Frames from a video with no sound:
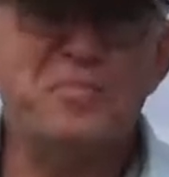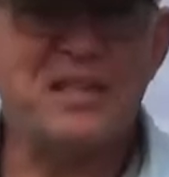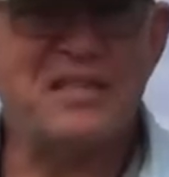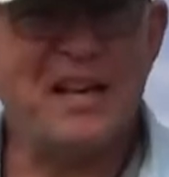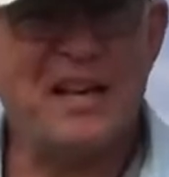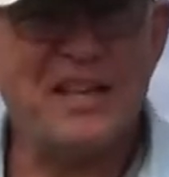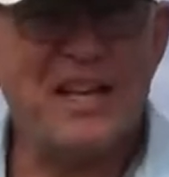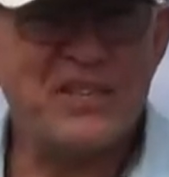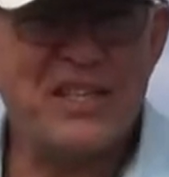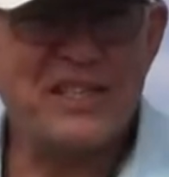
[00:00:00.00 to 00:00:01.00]
but
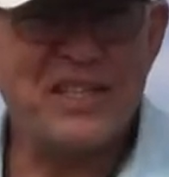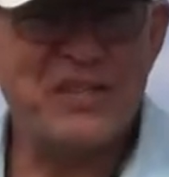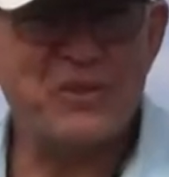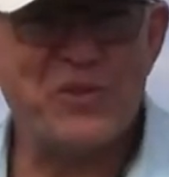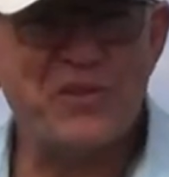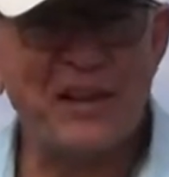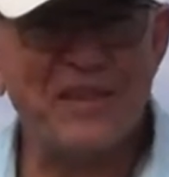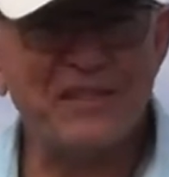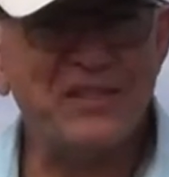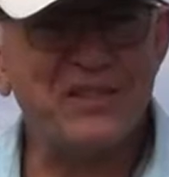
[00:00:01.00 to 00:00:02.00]
as you can see, it's good
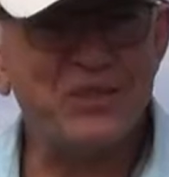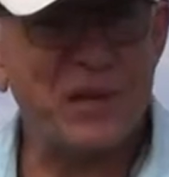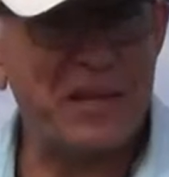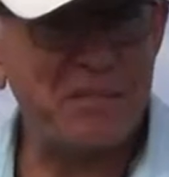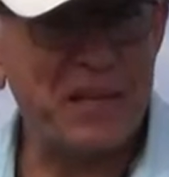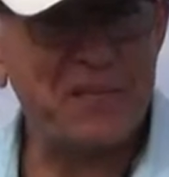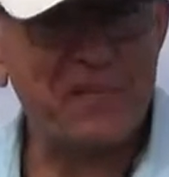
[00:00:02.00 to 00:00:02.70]
fun and you still get plenty of